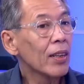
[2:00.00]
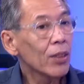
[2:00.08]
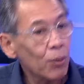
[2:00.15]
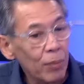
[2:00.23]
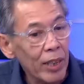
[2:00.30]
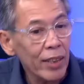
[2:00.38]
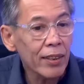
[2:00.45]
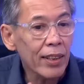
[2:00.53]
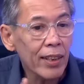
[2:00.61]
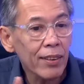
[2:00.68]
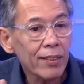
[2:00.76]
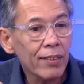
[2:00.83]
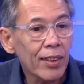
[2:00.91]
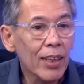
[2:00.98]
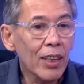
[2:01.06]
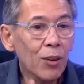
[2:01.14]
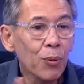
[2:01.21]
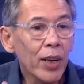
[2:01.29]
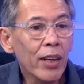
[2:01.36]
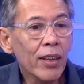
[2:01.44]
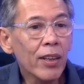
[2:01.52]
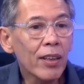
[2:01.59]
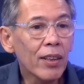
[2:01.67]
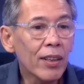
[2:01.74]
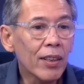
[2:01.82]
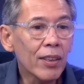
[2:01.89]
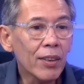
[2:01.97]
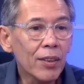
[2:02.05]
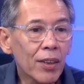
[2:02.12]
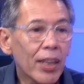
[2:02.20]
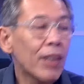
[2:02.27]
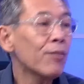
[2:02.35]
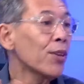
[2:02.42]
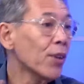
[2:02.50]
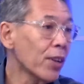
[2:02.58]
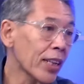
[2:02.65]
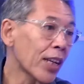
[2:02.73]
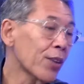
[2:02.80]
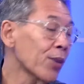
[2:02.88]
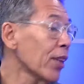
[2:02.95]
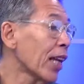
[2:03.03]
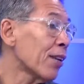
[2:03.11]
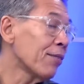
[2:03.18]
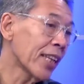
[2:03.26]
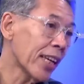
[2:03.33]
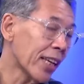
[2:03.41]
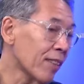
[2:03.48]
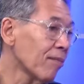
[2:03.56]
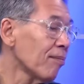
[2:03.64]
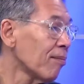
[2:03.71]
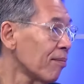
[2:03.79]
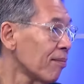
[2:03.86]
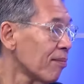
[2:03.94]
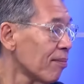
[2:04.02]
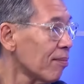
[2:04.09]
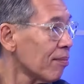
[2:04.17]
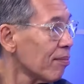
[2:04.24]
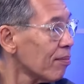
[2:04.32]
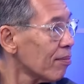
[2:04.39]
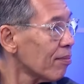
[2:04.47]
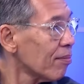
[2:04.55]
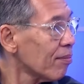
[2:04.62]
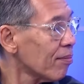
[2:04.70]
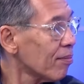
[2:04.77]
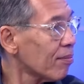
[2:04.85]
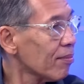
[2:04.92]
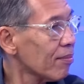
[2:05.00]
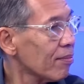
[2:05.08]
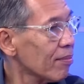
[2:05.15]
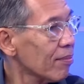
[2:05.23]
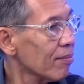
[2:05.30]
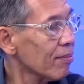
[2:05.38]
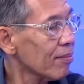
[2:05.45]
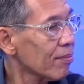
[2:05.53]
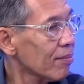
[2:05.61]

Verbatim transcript: To me, that's really where you have to learn how to navigate. You said you keep getting